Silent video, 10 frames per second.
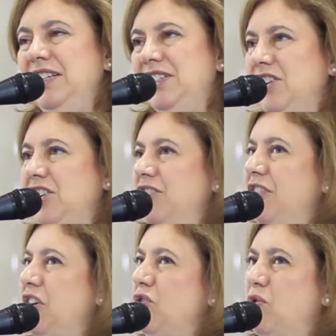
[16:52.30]
He
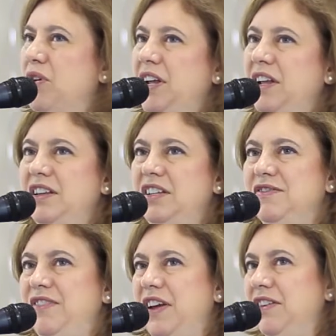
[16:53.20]
started recording
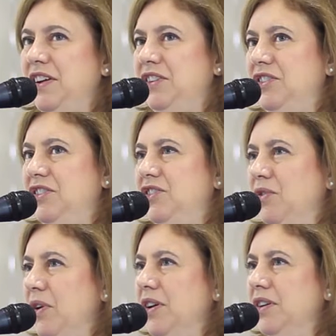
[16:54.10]
these very
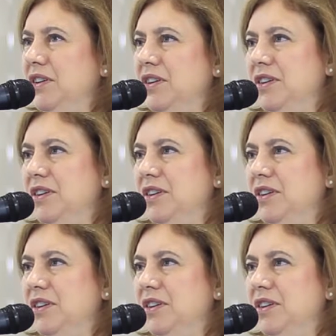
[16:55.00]
short